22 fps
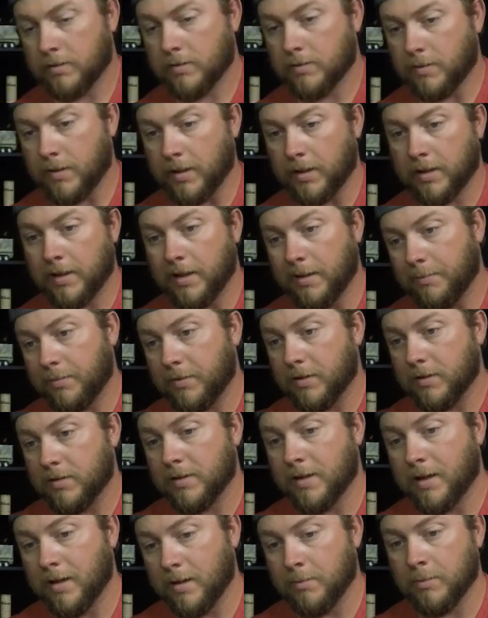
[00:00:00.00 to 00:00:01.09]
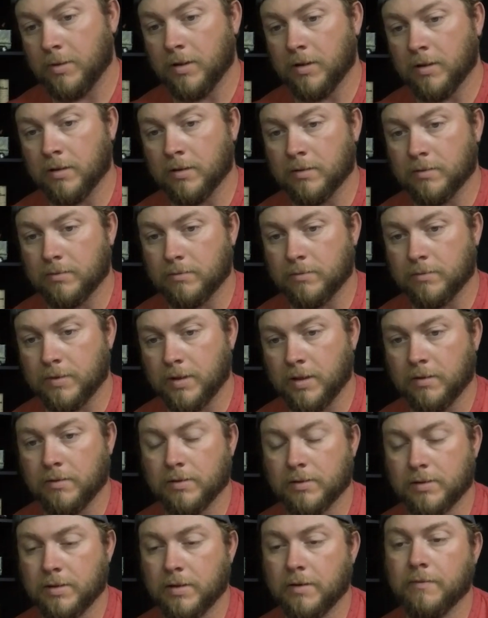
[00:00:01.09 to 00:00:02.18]
so I kept the timing
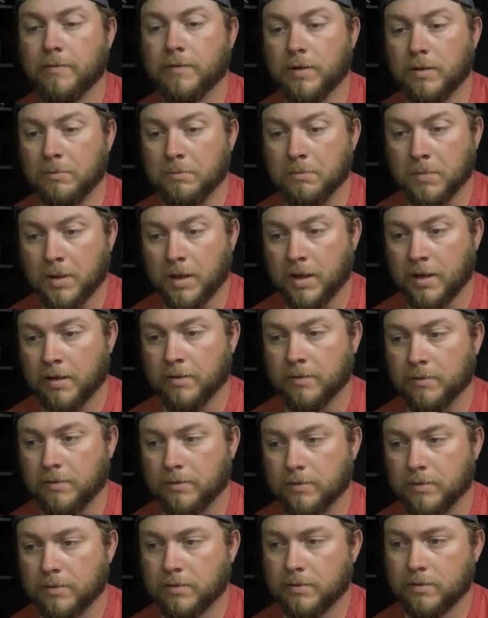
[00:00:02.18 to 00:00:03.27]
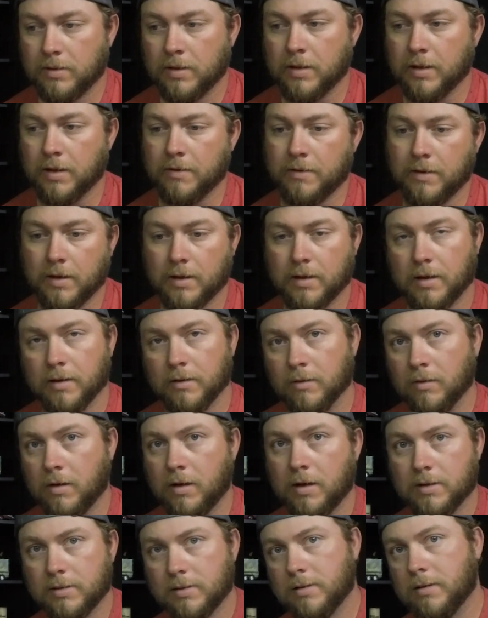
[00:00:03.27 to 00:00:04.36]
relatively mild, and I think I
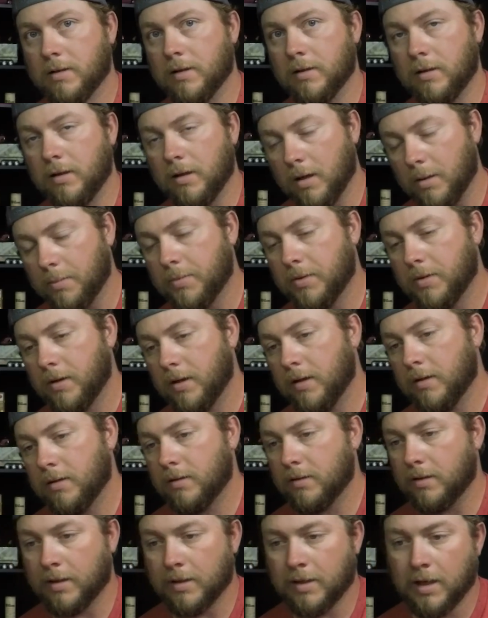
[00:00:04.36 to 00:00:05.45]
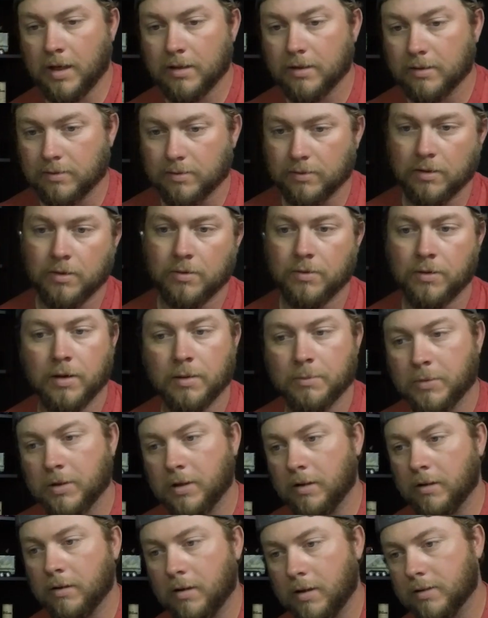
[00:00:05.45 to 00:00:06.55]
lost at the upper end. I gained at the lower end, but
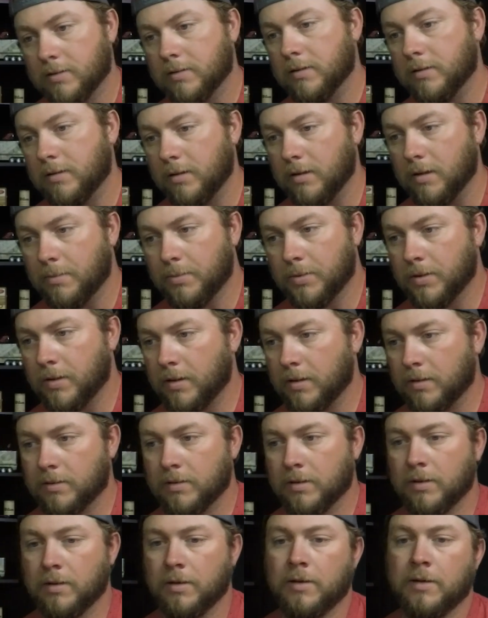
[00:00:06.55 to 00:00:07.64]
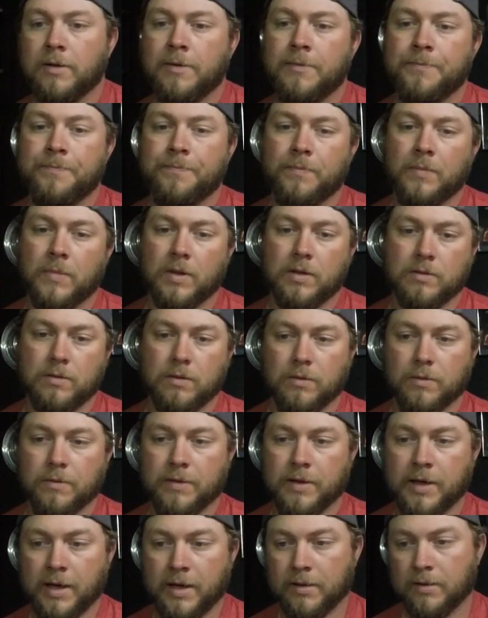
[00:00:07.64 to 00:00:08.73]
I lost at the upper end, so
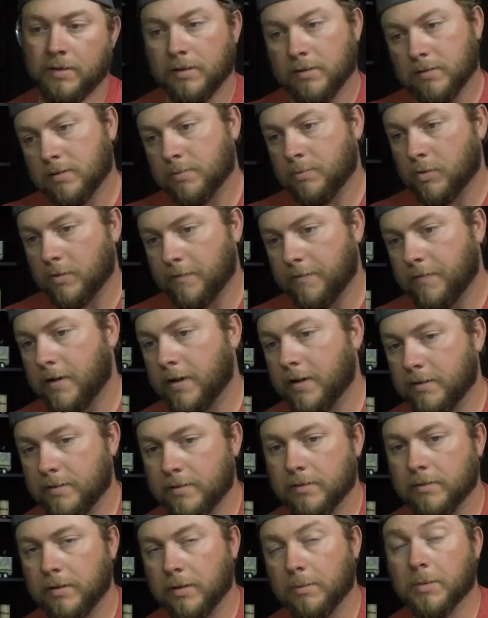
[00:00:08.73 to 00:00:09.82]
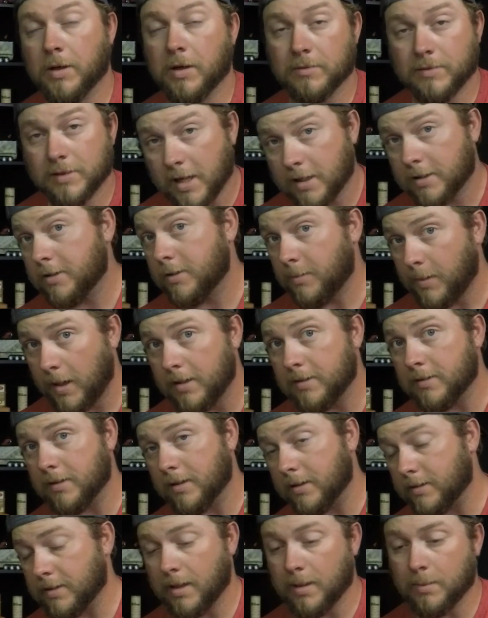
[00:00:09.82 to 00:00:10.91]
that needs some more fine tuning. But I was actually racing
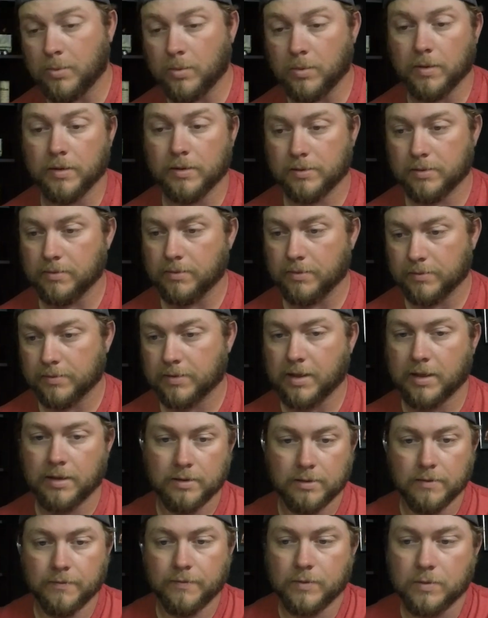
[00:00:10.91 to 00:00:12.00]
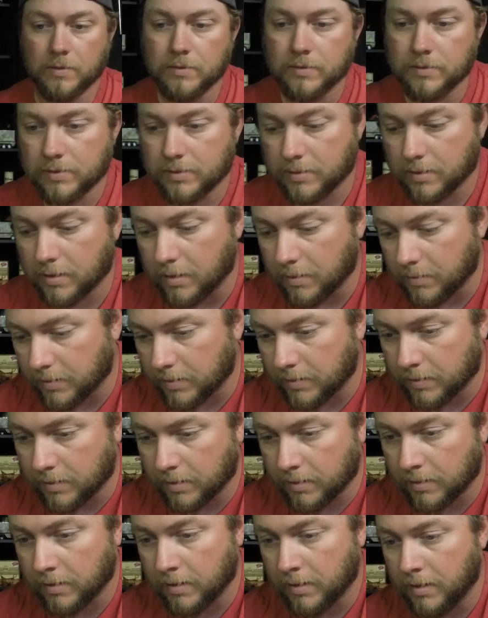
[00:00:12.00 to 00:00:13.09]
at that point, so it was kind of difficult just to go in
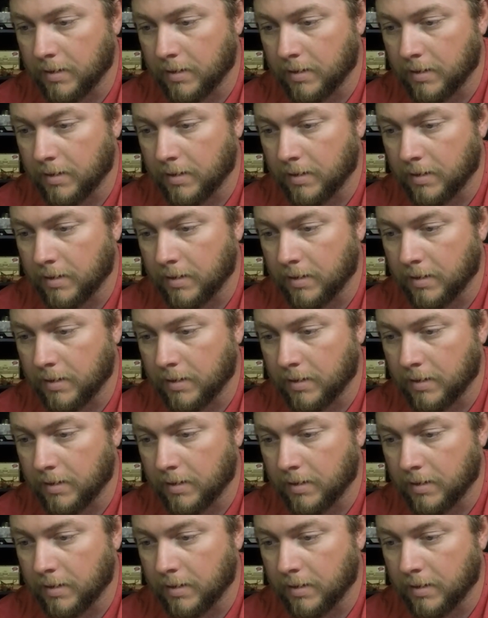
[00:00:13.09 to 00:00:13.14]
there